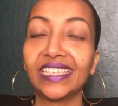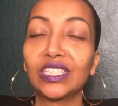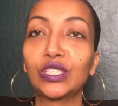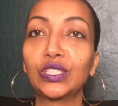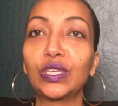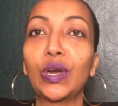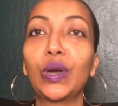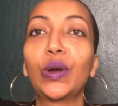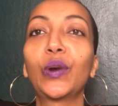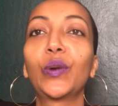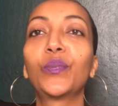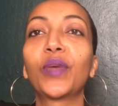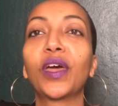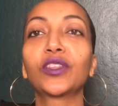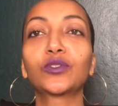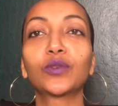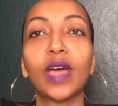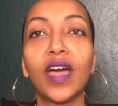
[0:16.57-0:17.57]
So
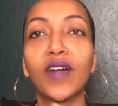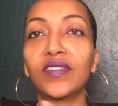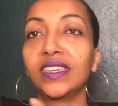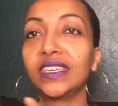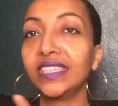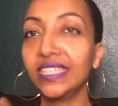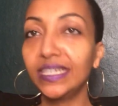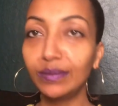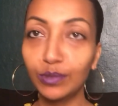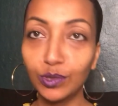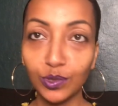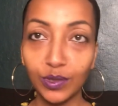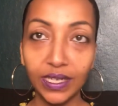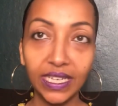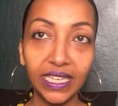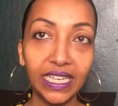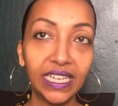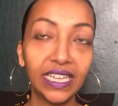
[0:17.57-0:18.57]
that's why I have the deep
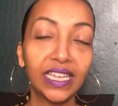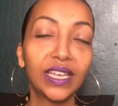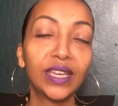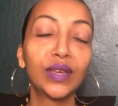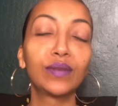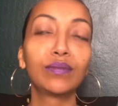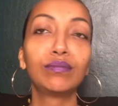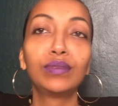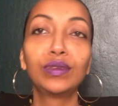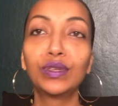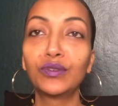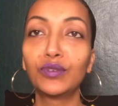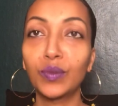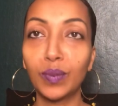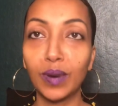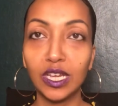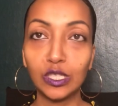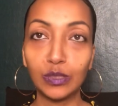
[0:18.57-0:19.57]
green, beautiful
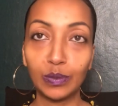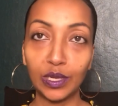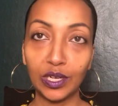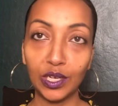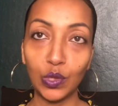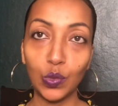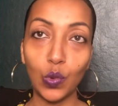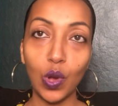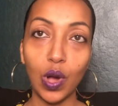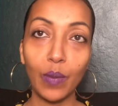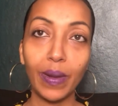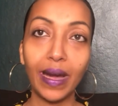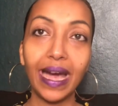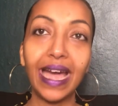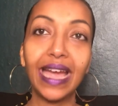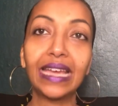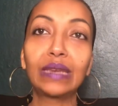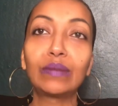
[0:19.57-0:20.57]
prosperity wall
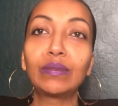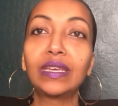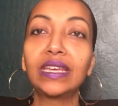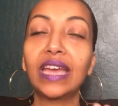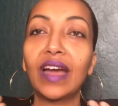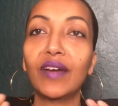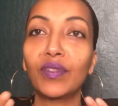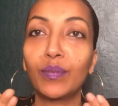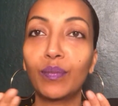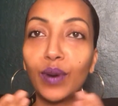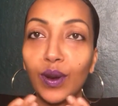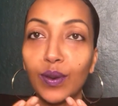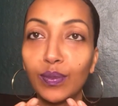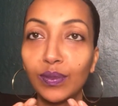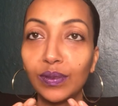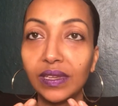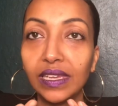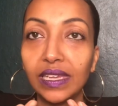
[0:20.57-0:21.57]
behind me. I have the
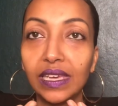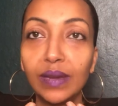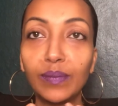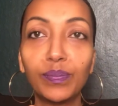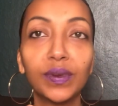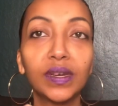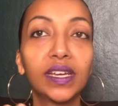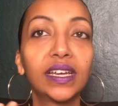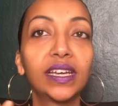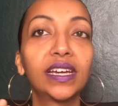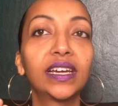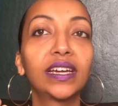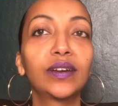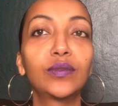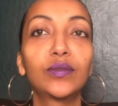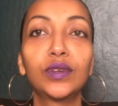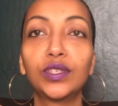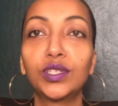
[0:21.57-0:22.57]
purple lip,
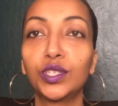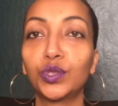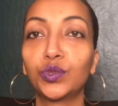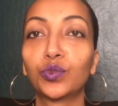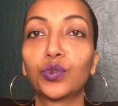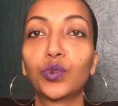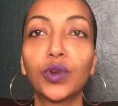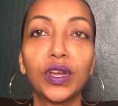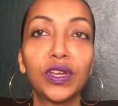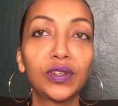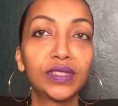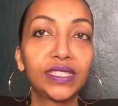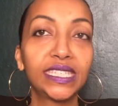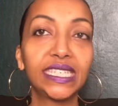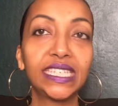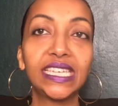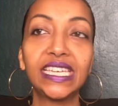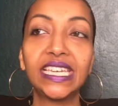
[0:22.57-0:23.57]
which is
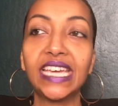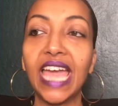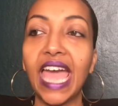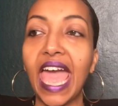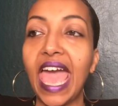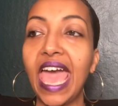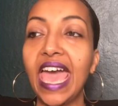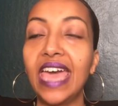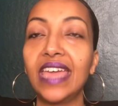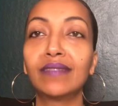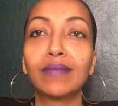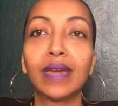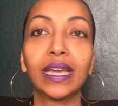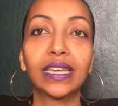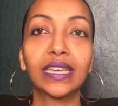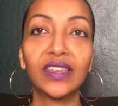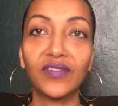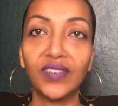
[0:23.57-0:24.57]
royalty and
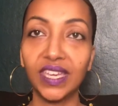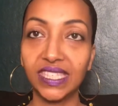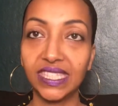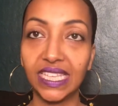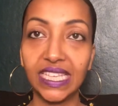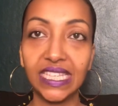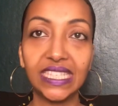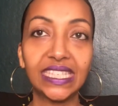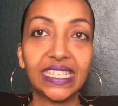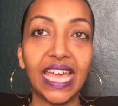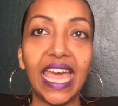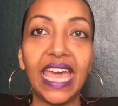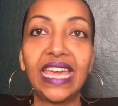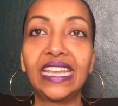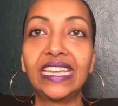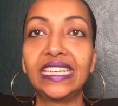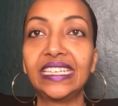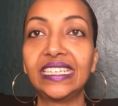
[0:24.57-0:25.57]
magnificence
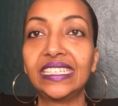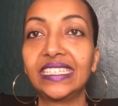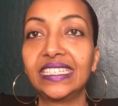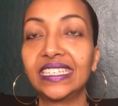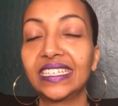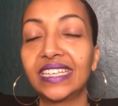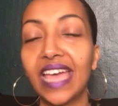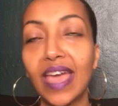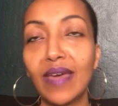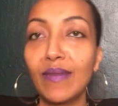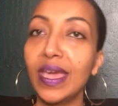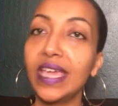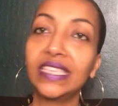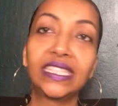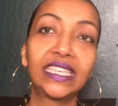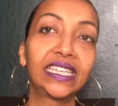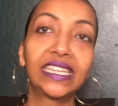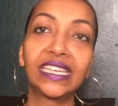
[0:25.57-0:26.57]
and
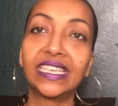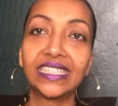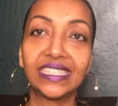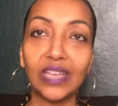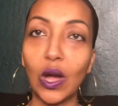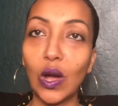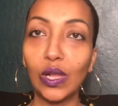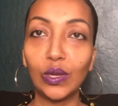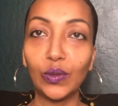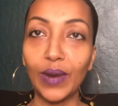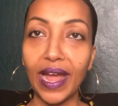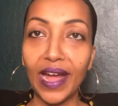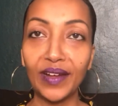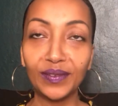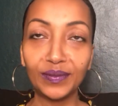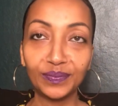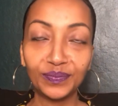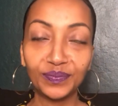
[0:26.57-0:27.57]
amazingness all
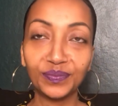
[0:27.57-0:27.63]
around.